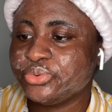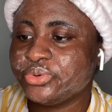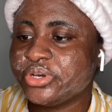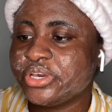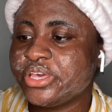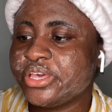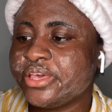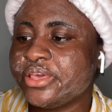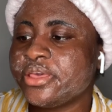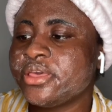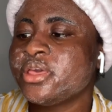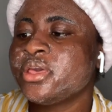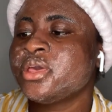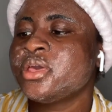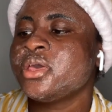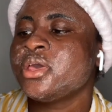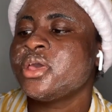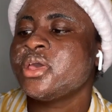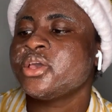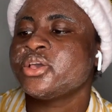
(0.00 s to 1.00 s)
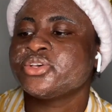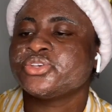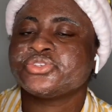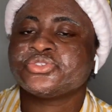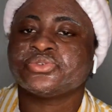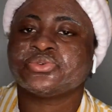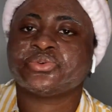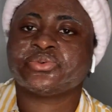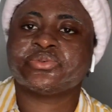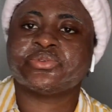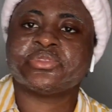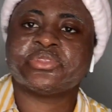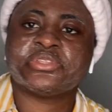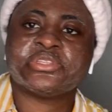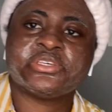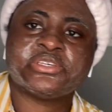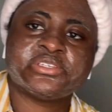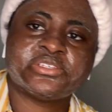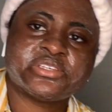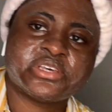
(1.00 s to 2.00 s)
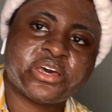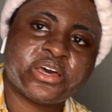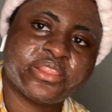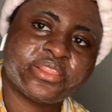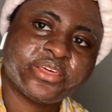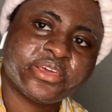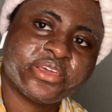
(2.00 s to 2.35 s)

okay so these are the